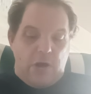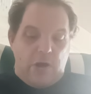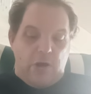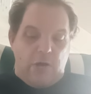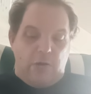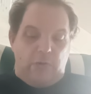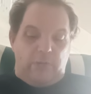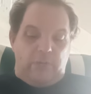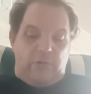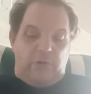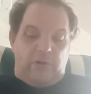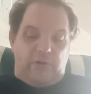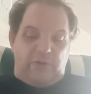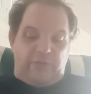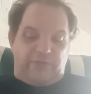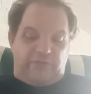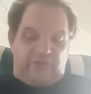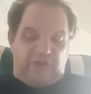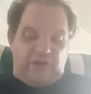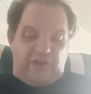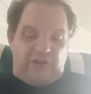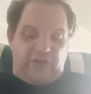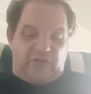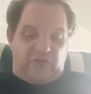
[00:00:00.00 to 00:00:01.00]
who
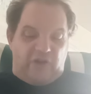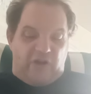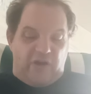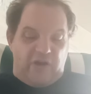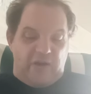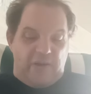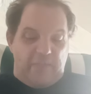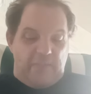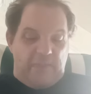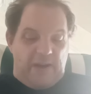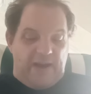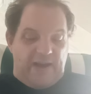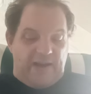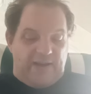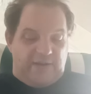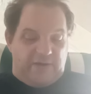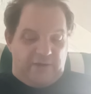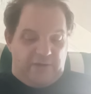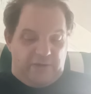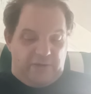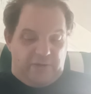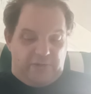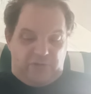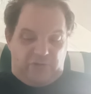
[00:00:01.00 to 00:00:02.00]
loves his Iron
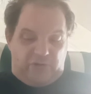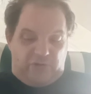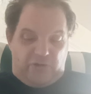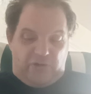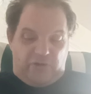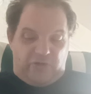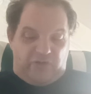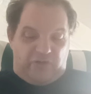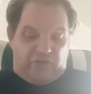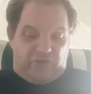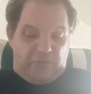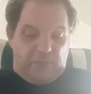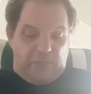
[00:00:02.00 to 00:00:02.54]
Maiden and does